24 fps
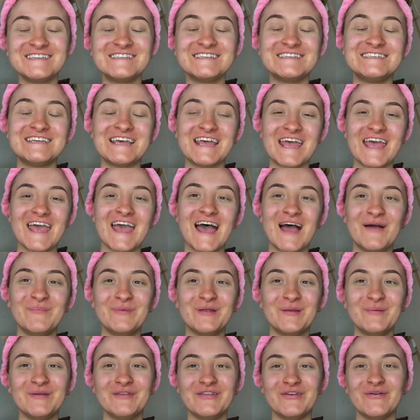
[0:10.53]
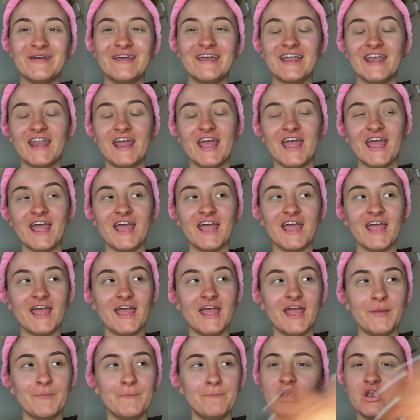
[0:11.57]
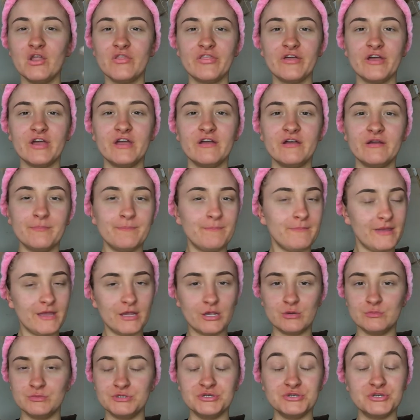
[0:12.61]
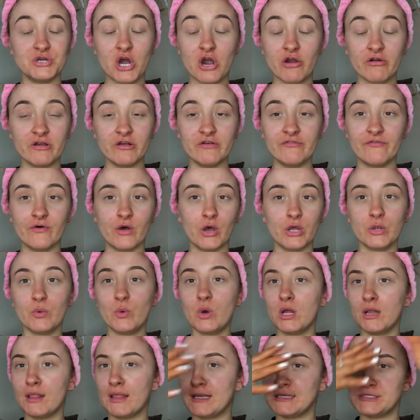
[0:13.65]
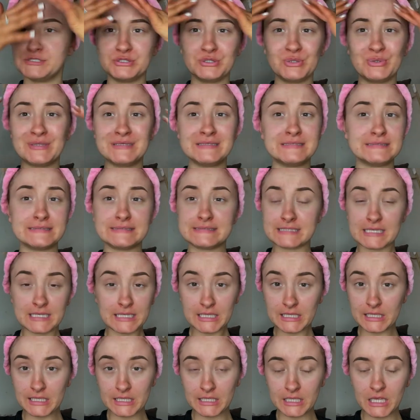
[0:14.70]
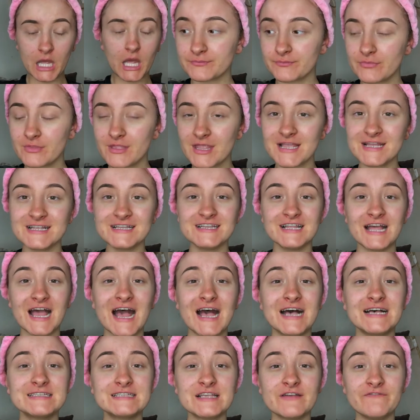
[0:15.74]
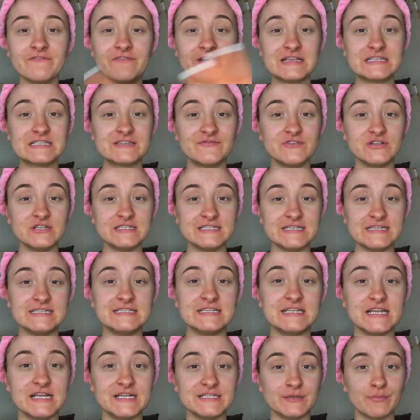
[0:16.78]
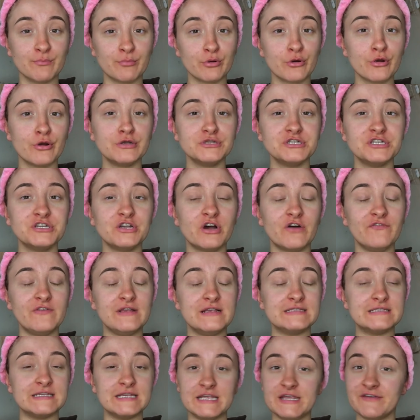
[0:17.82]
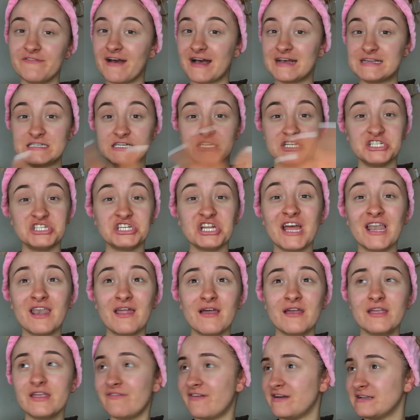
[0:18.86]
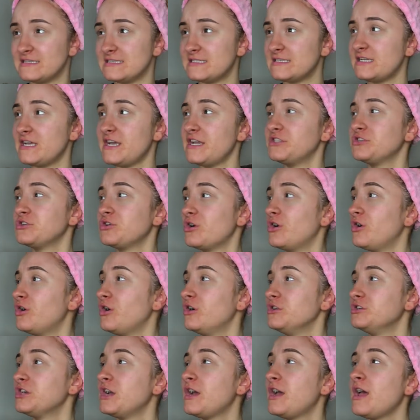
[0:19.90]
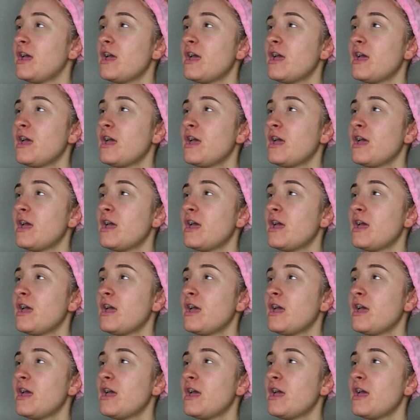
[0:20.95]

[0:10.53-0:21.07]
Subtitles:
Today I'm going to be doing another makeup tutorial for you all, as you can see. As festival season is approaching, obviously you've had Coachella, you've had Stagecoach.